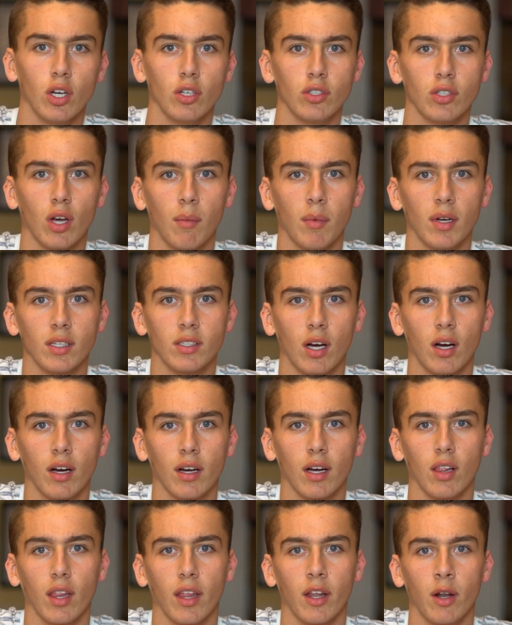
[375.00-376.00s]
So I'm going to
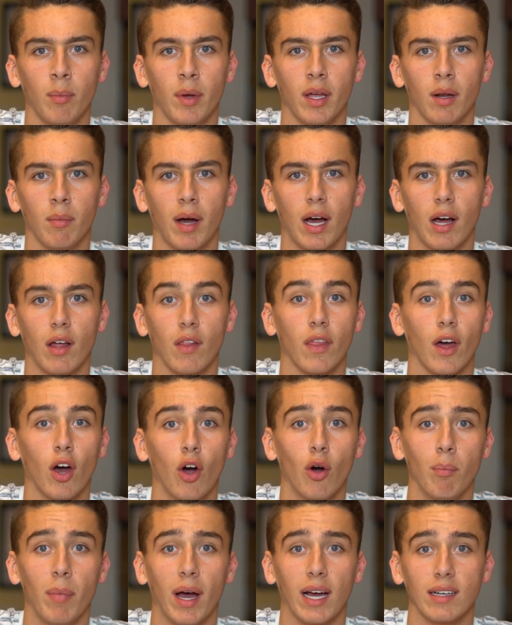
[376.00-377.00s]
talk a little bit about the
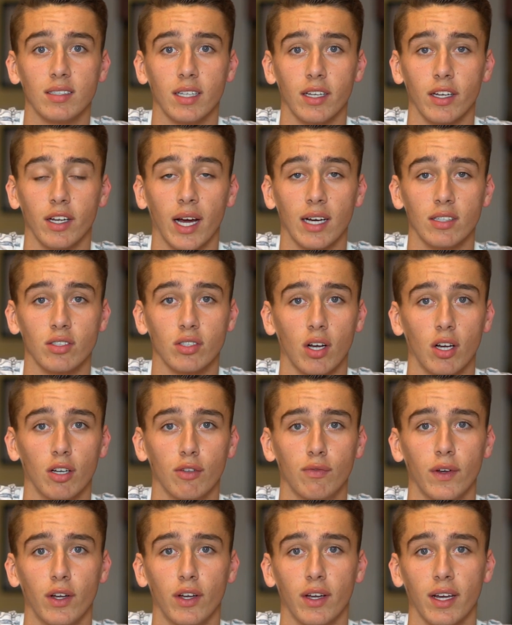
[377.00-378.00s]
Hope Bags that you guys saw
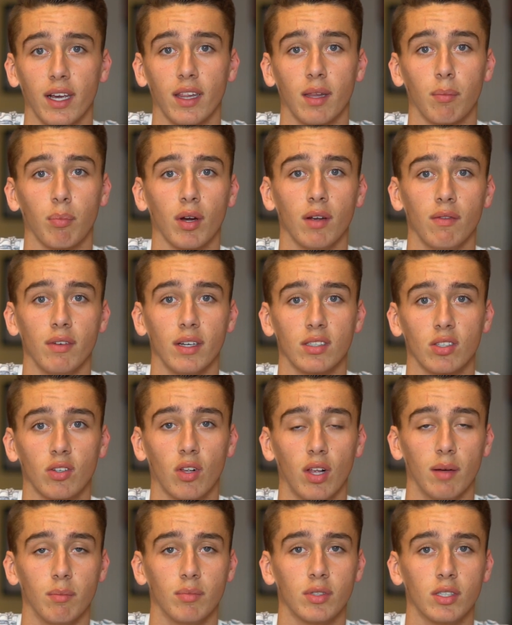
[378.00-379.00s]
us filling in the previous
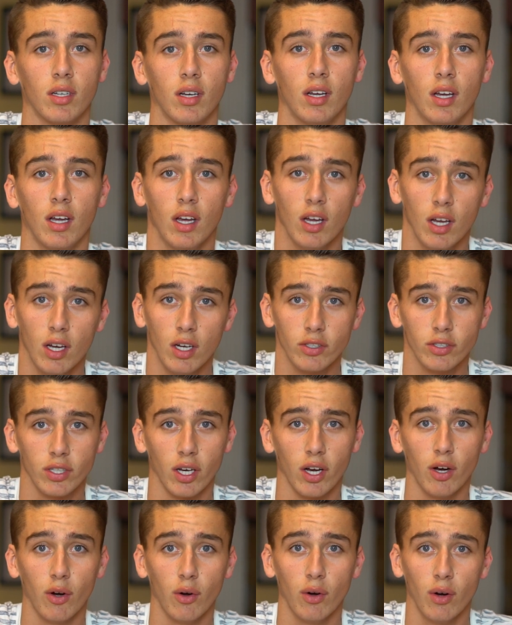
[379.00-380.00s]
clips.
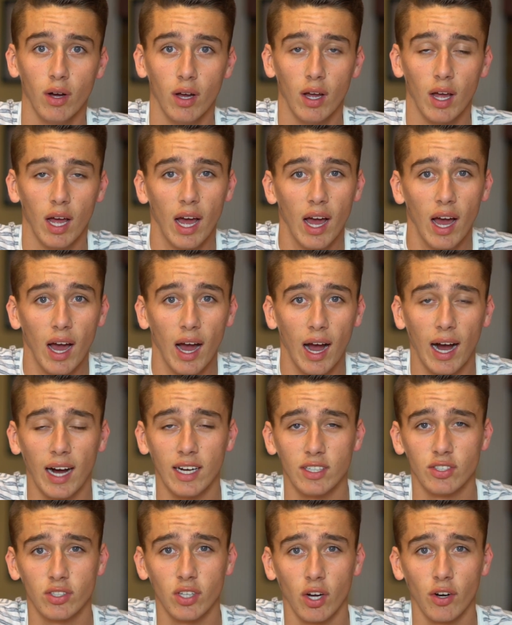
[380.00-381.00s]
So
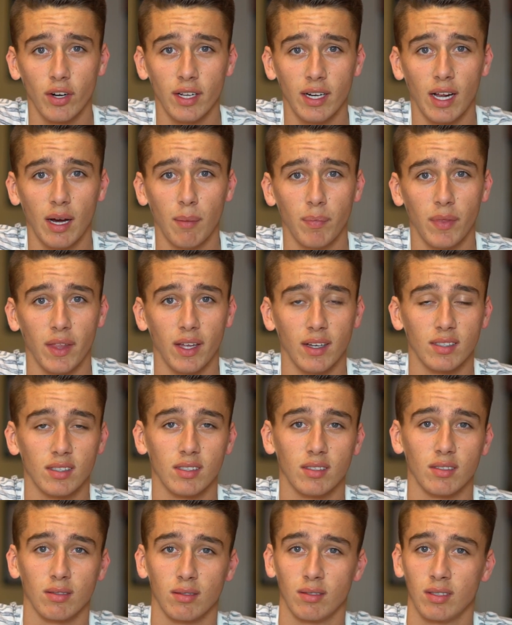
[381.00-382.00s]
I started up this
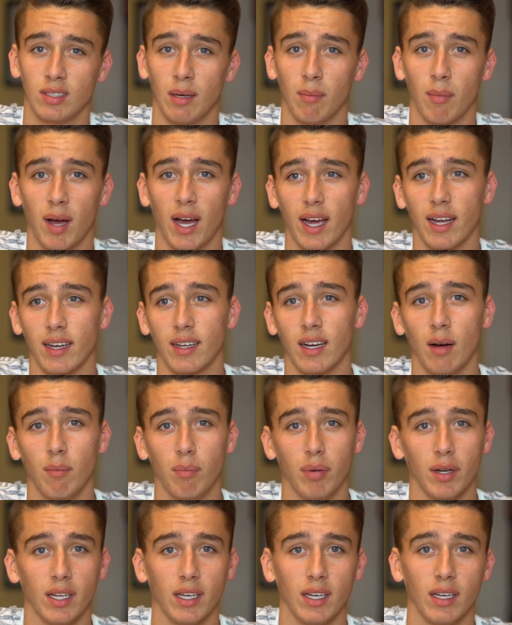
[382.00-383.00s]
semi
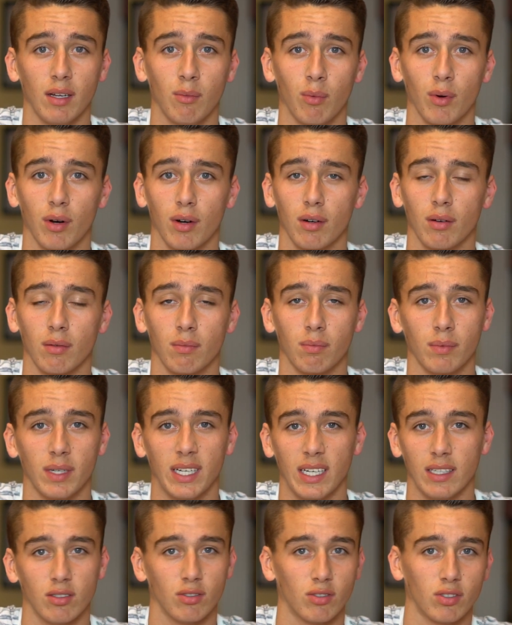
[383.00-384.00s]
company. We're
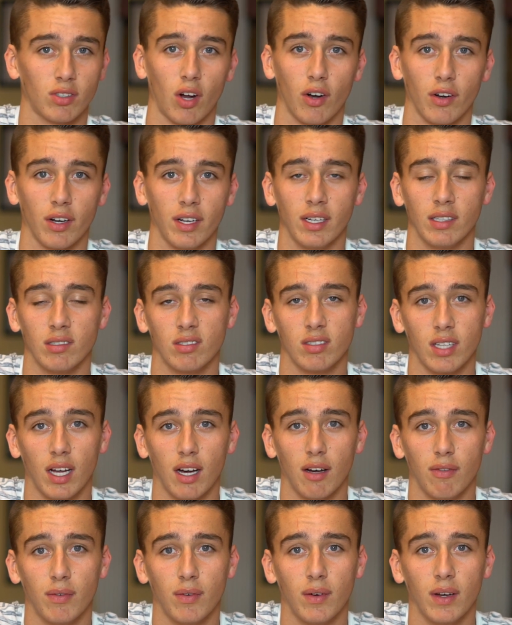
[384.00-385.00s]
getting started and
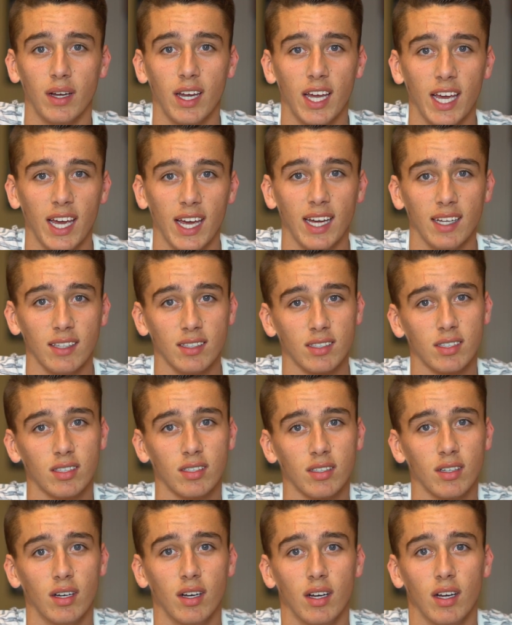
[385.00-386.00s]
stuff.
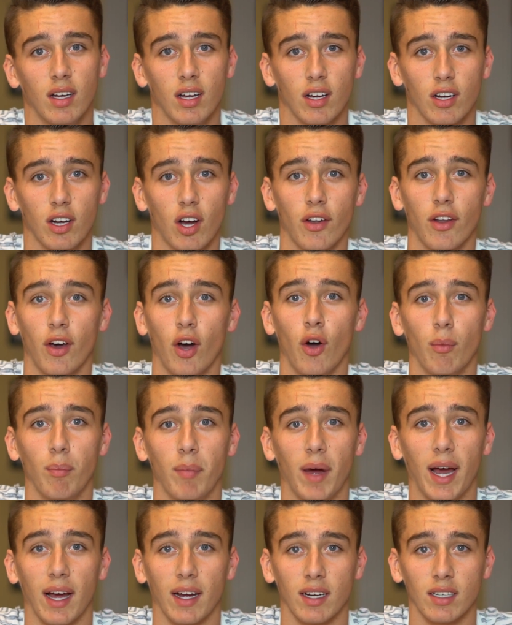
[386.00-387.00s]
It's called
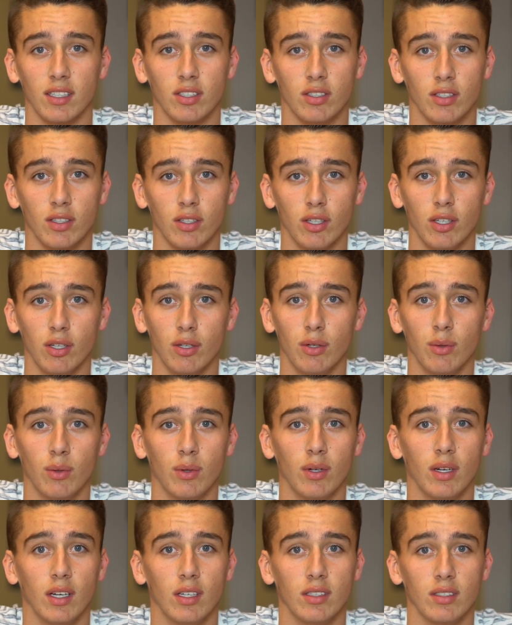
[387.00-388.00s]
Hope Bags.
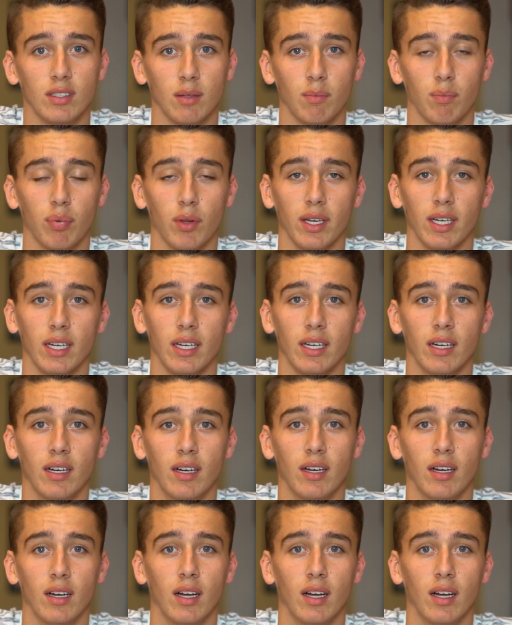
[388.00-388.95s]
You simply